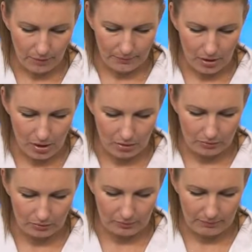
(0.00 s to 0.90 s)
to pop it
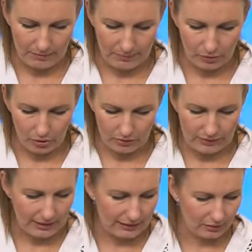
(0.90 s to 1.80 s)
on, maybe put it on a
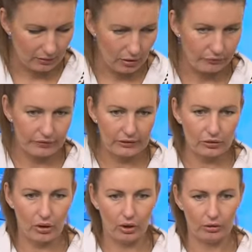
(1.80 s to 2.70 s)
slight angle. Hopefully
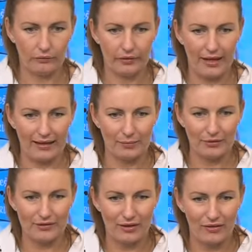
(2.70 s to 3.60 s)
it'll cut all of the
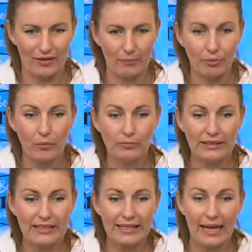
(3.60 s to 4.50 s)
elements on there.
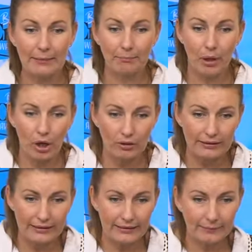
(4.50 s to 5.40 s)
Bromley and Kent,
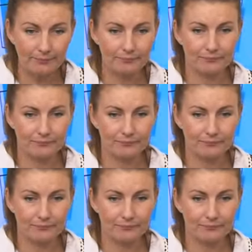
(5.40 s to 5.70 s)
Pauline.